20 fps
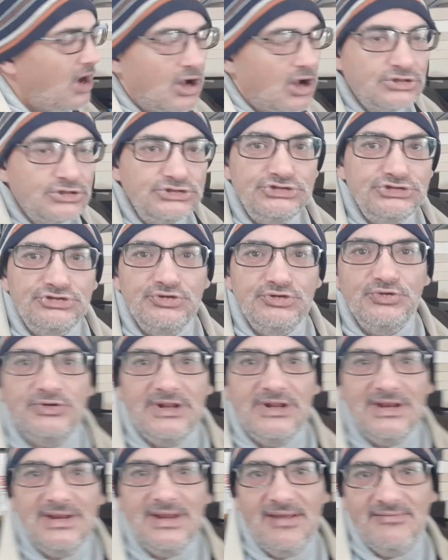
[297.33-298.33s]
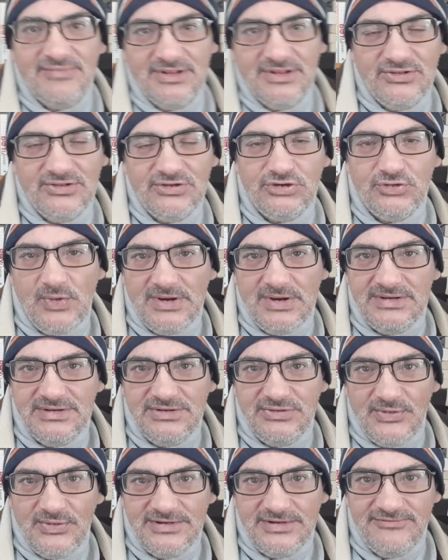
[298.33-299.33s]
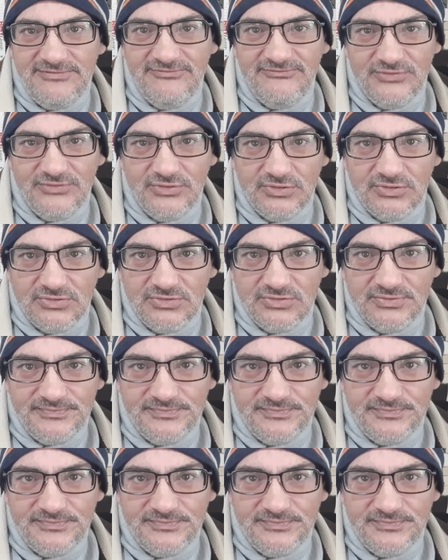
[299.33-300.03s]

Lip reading: on June 11th, 2024.